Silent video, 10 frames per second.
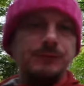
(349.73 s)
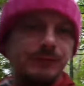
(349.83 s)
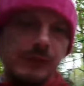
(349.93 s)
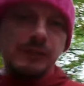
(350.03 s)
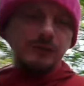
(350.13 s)

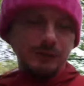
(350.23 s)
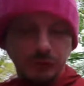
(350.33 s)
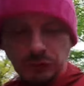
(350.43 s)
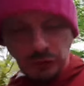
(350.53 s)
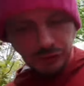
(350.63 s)
Very
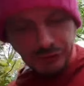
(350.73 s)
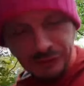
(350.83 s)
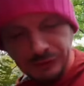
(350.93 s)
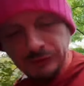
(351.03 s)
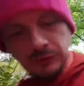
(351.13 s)

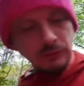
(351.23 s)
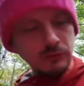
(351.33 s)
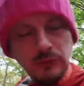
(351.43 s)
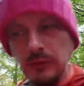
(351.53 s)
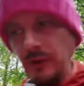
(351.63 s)
naughty!
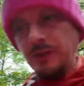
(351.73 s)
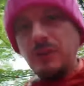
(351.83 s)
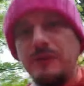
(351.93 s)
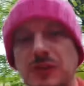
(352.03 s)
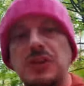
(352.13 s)
So
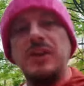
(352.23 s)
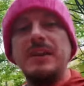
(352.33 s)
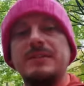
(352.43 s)
I've just kicked